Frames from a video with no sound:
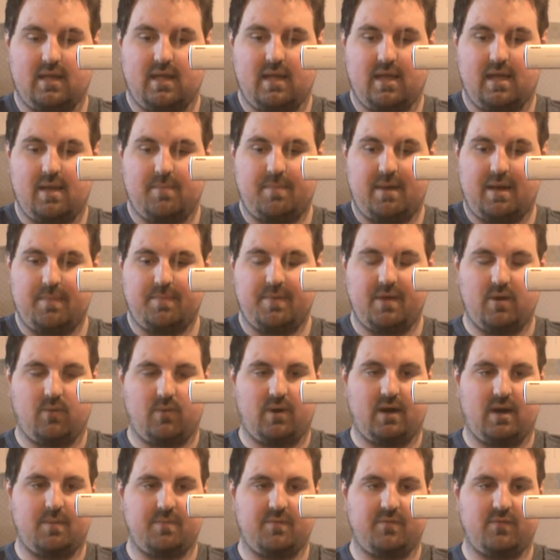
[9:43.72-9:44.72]
it might be a
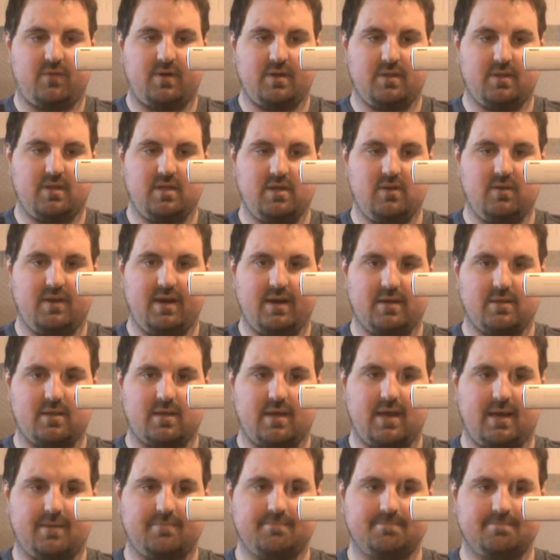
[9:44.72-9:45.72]
while before I see you guys
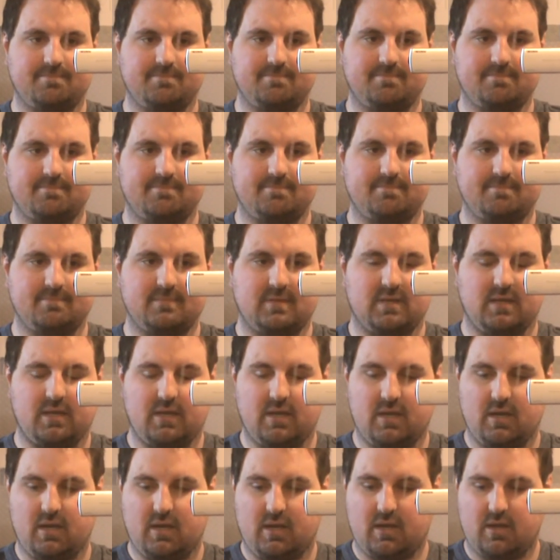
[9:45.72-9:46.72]
again.
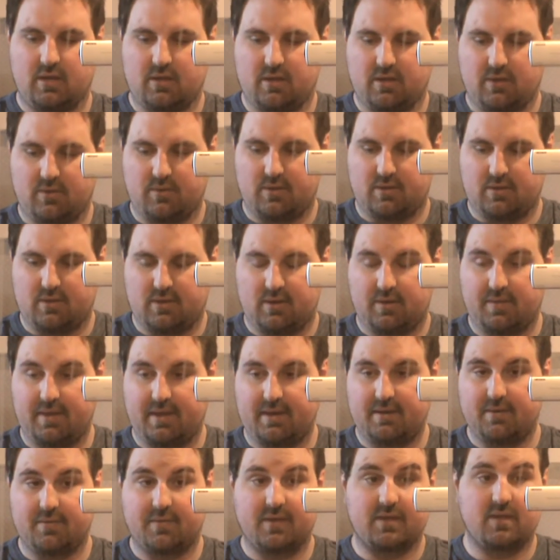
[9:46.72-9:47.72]
So until
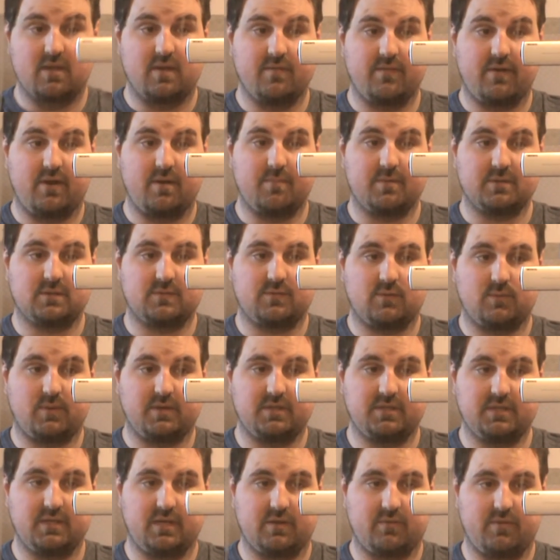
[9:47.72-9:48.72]
then, thank you very much for
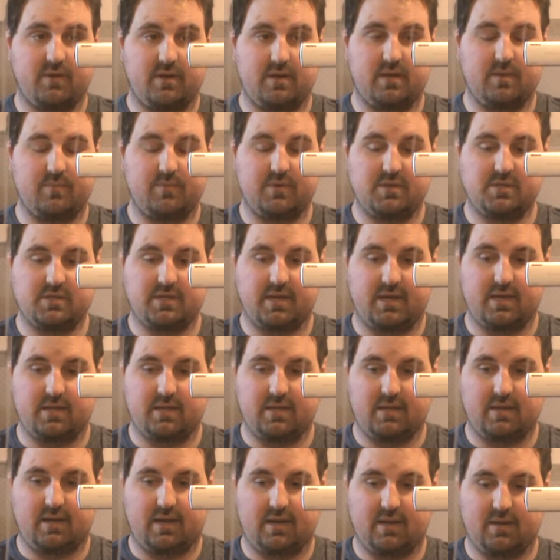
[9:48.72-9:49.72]
watching. I greatly appreciate
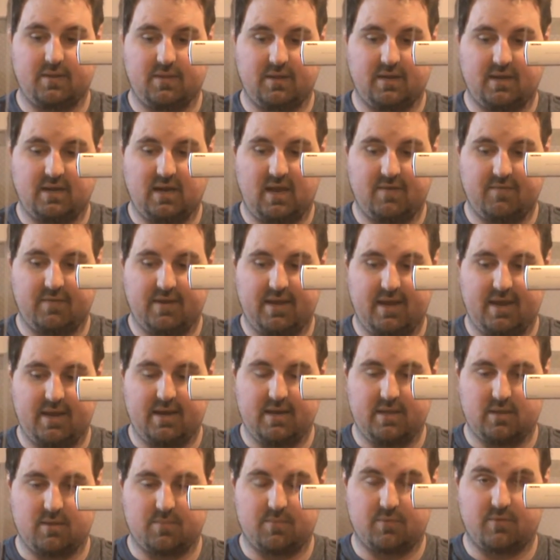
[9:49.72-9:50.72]
it. I didn't think I'd ever get
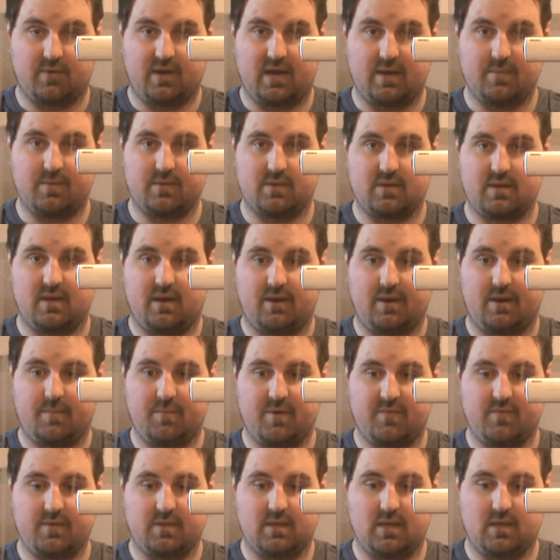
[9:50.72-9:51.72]
any subscribers, and now I'm
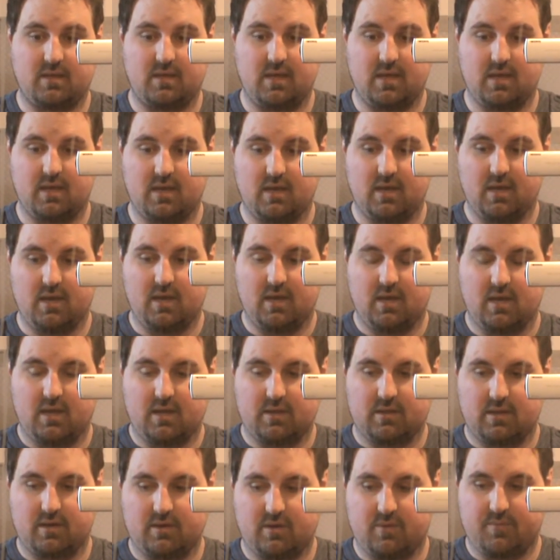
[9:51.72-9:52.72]
over 60,
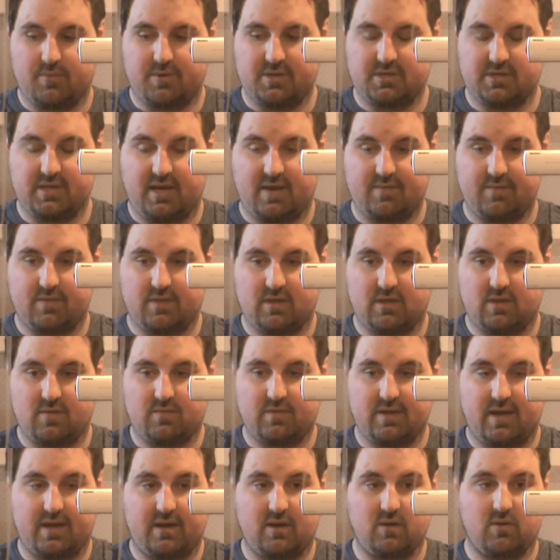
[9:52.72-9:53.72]
so I do appreciate everything you've
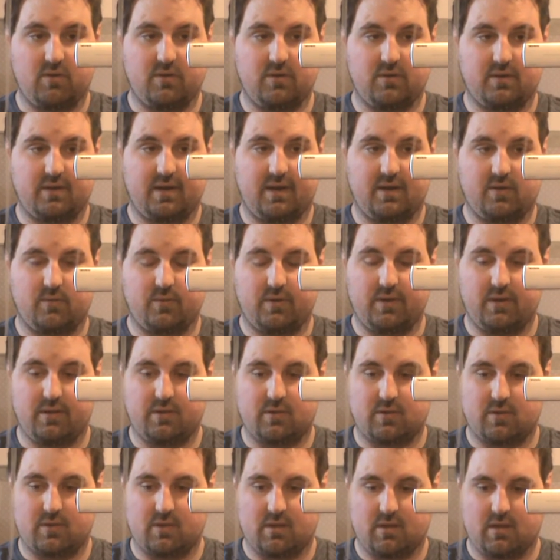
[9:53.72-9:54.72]
said and all your kind
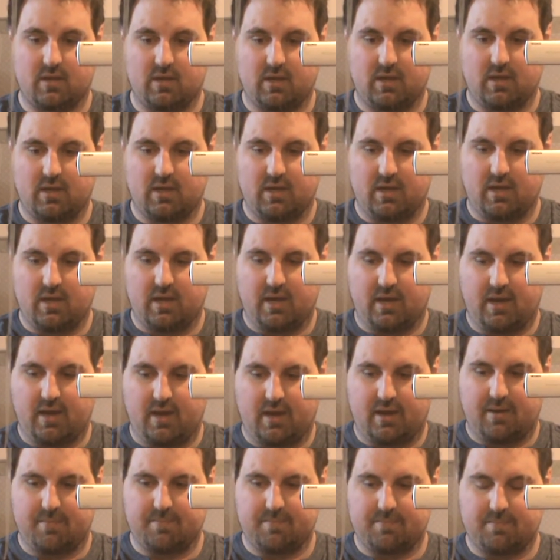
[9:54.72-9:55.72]
words.
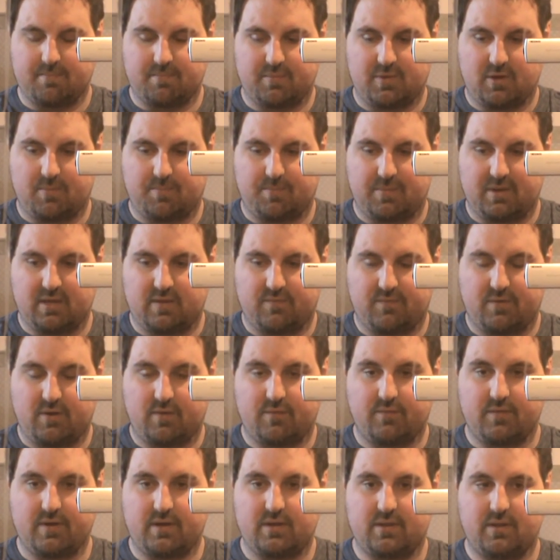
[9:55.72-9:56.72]
So please feel
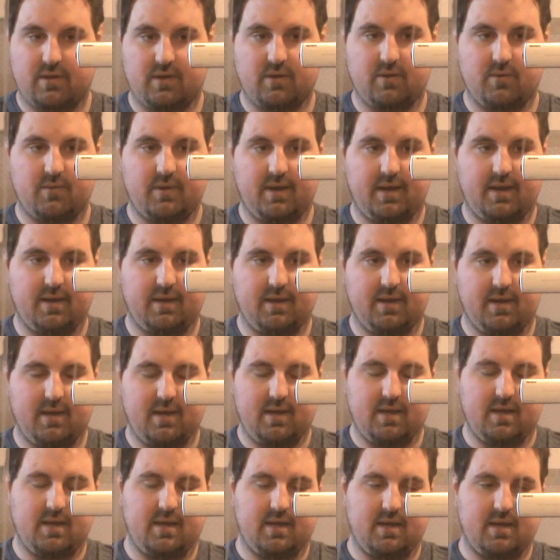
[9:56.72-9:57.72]
free to
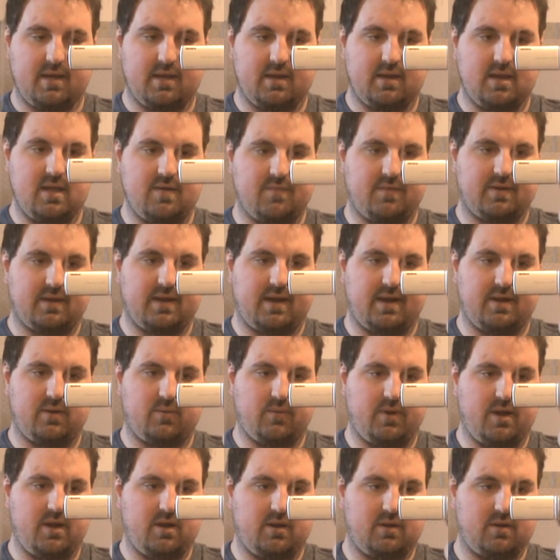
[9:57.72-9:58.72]
leave a kind
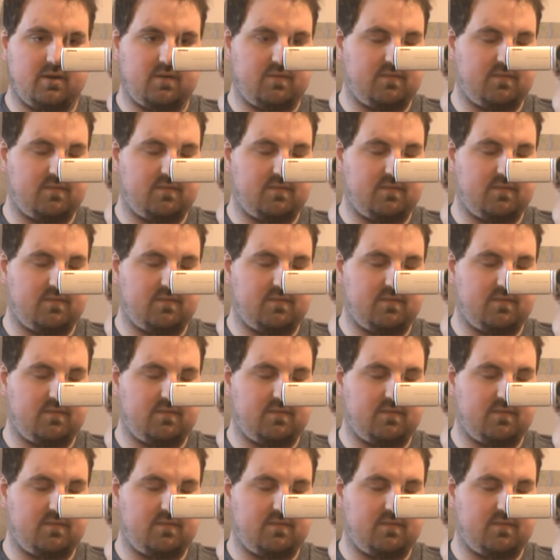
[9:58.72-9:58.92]
word